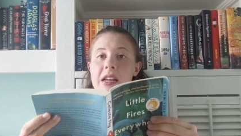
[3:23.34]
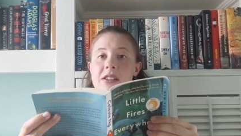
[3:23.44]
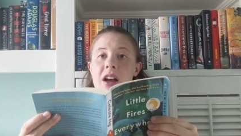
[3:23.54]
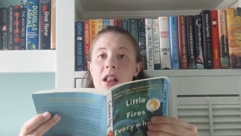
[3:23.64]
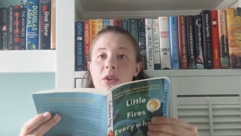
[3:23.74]

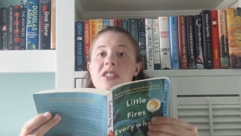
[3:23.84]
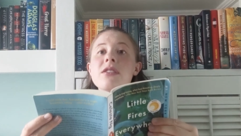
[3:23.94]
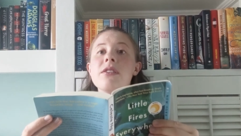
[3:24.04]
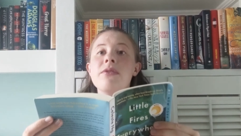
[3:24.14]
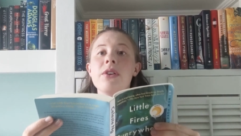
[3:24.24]

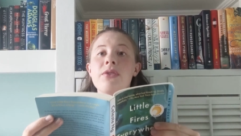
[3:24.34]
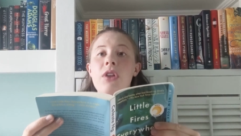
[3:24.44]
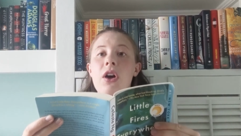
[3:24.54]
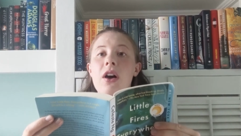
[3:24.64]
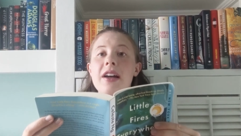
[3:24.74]
intolerance for
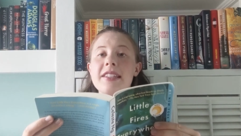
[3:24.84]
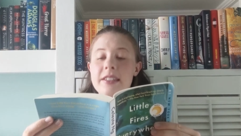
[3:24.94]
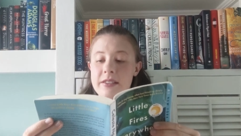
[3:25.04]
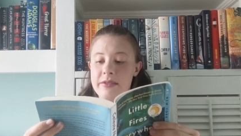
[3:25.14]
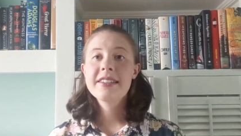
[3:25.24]

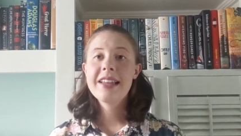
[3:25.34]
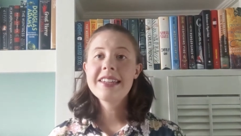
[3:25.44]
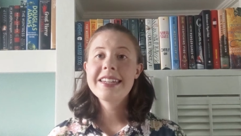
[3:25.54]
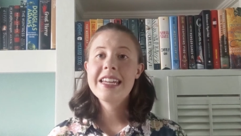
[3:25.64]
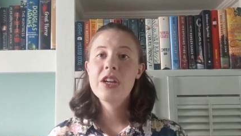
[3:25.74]
flaws.
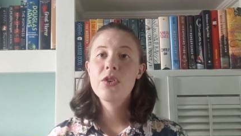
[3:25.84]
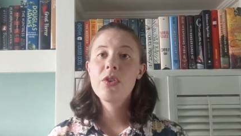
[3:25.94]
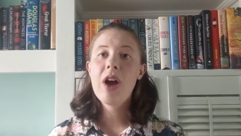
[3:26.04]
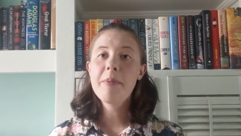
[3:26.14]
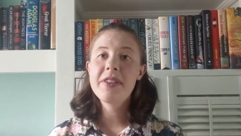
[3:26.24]
Celeste
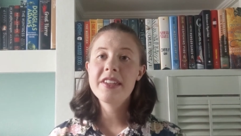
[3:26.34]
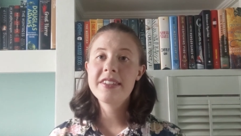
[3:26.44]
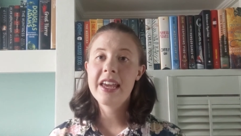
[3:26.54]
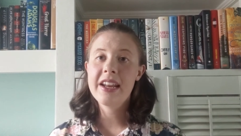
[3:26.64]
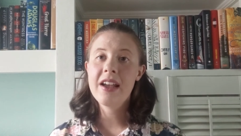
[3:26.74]
grew up in the
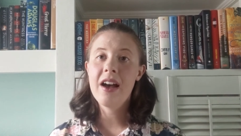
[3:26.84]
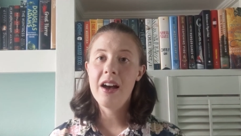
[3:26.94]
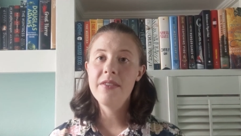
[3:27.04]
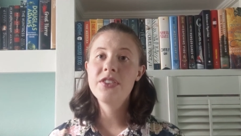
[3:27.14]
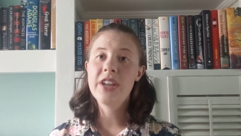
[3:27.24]
setting
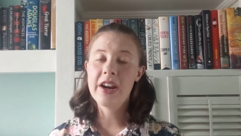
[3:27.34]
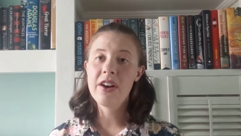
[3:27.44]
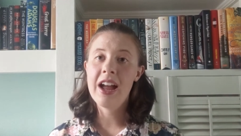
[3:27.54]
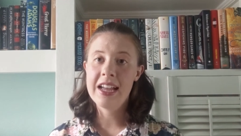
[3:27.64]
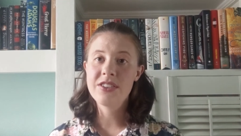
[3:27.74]
of
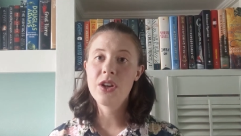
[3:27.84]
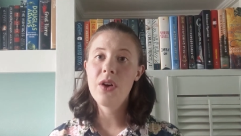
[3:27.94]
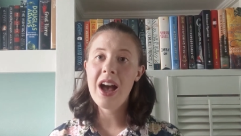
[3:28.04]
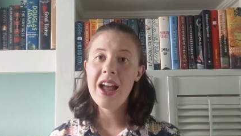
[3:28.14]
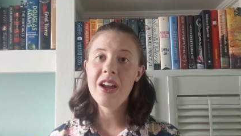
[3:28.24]
Shaker Heights,
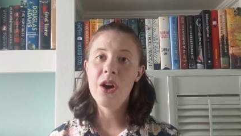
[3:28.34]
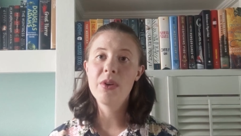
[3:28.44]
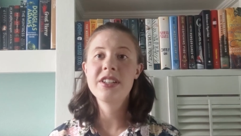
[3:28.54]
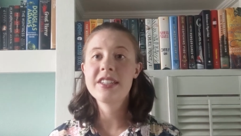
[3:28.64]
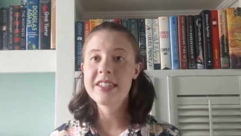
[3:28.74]
Ohio,
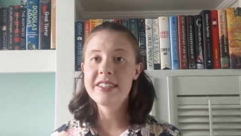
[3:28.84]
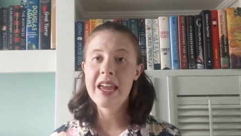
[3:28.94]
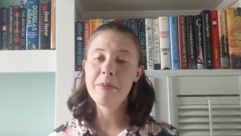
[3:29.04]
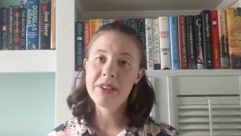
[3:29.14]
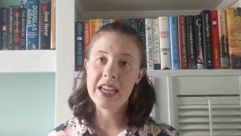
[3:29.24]
which is the
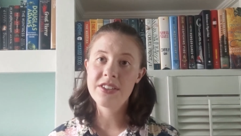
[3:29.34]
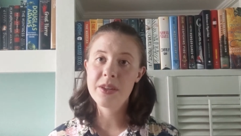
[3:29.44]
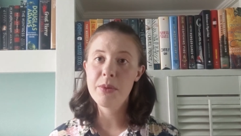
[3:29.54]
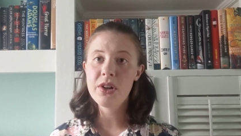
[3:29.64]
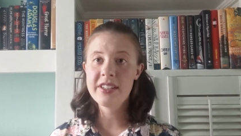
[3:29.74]
same place
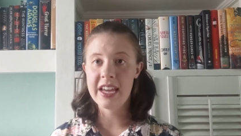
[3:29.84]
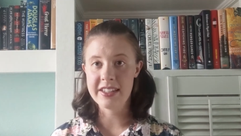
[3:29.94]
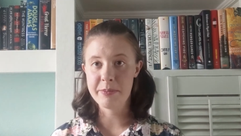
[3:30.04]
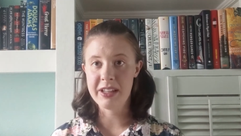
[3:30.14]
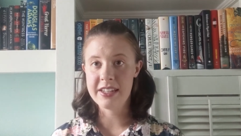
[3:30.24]
the book
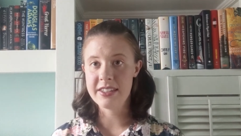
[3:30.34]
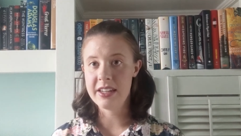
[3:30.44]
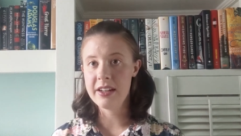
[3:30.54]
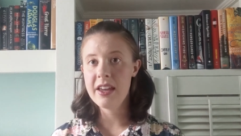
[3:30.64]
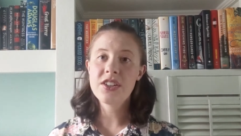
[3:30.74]
takes place
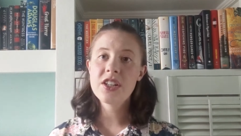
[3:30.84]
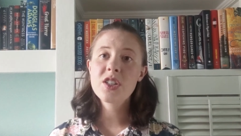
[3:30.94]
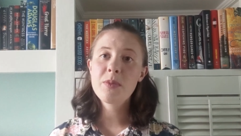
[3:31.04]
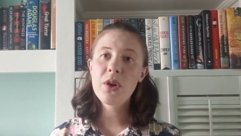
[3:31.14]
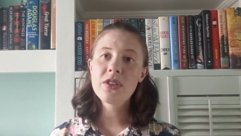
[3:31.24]
in, and she
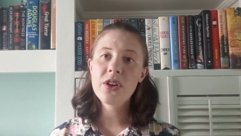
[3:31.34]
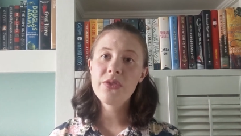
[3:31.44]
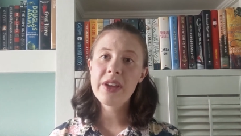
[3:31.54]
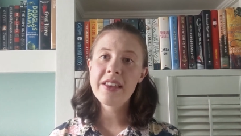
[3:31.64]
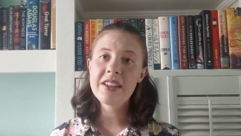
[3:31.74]
explores her
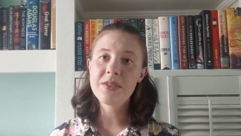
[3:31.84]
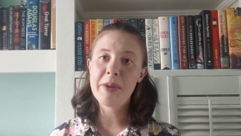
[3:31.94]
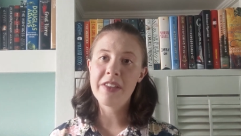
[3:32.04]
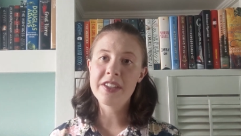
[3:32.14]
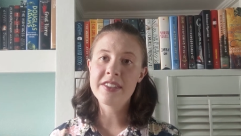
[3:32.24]
feelings
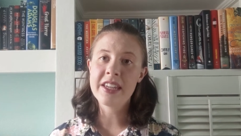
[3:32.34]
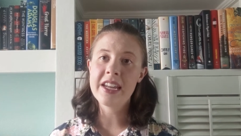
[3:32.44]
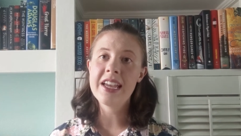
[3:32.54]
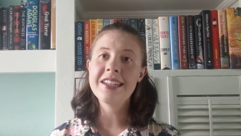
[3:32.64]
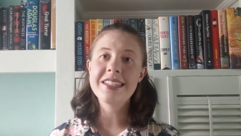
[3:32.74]
about the
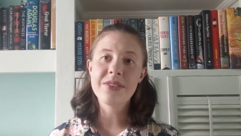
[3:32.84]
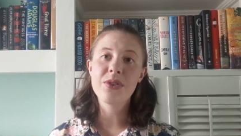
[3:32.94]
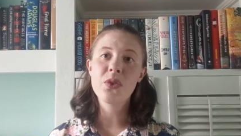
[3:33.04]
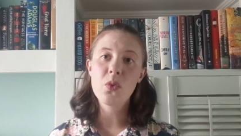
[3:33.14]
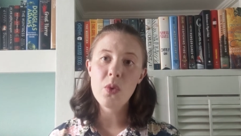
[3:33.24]
city in
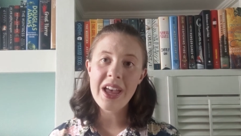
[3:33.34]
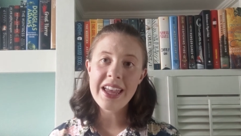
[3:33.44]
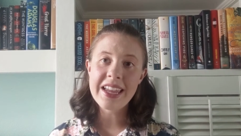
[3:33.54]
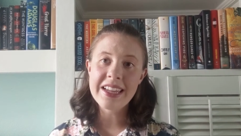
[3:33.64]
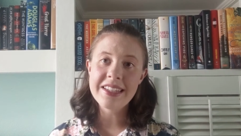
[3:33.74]
different
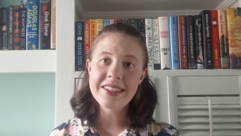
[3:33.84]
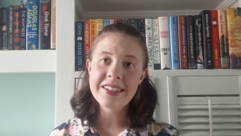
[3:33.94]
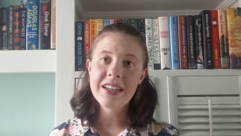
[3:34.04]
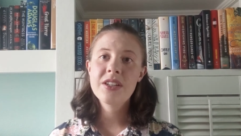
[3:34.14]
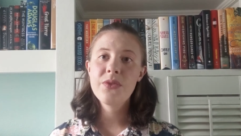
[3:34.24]

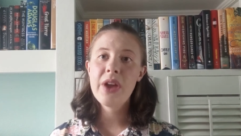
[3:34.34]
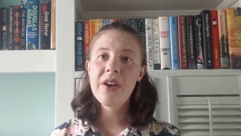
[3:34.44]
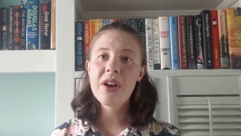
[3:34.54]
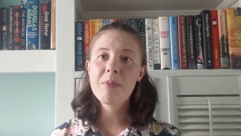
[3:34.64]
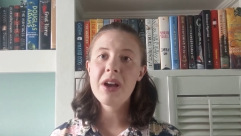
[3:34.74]
ways. She
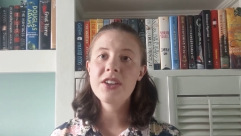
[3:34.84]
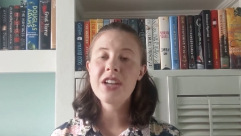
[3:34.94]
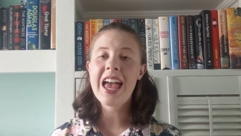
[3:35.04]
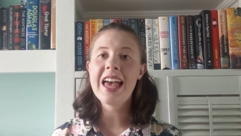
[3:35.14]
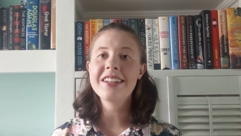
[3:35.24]
very much
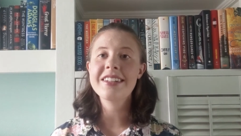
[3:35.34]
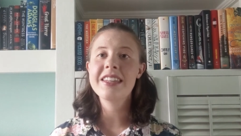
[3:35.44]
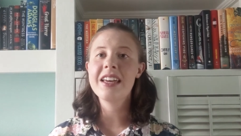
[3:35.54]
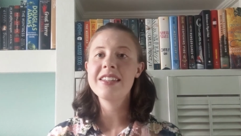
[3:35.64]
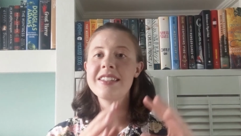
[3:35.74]
has
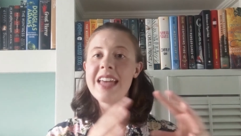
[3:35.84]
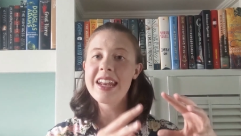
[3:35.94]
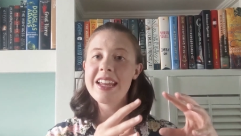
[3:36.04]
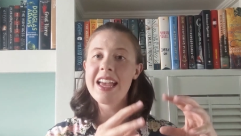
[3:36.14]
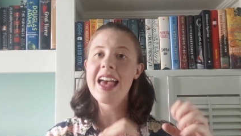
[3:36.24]
the
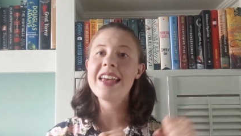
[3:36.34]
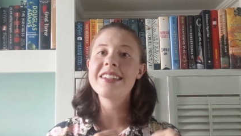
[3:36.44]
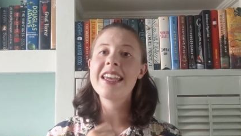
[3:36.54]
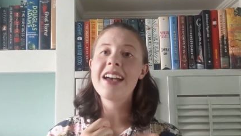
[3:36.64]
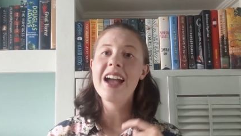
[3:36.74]
setting as
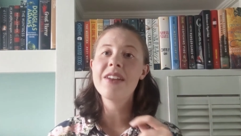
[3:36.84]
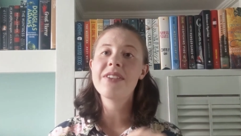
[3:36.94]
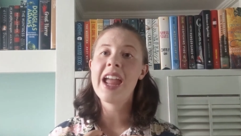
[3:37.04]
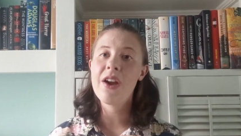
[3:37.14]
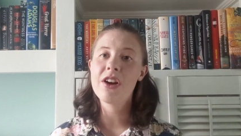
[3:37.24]
a kind of
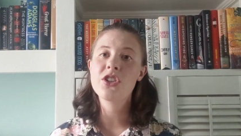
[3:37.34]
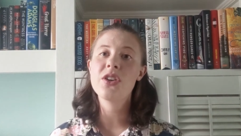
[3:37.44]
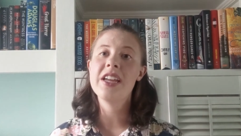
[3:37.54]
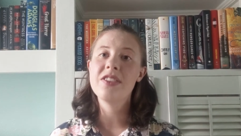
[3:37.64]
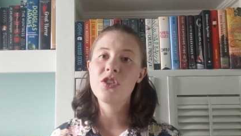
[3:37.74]
character
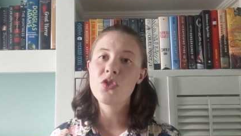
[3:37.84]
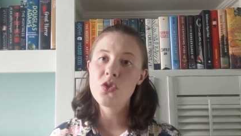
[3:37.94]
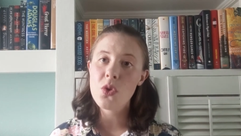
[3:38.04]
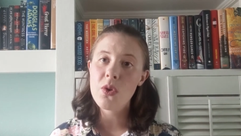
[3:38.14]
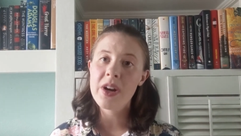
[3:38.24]
in the
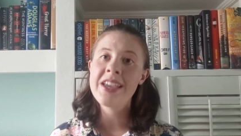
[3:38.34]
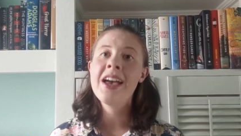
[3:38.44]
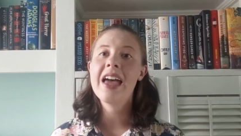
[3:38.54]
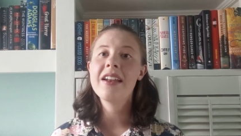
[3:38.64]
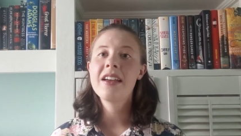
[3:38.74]
story
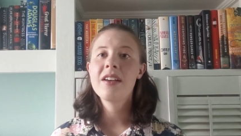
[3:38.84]
that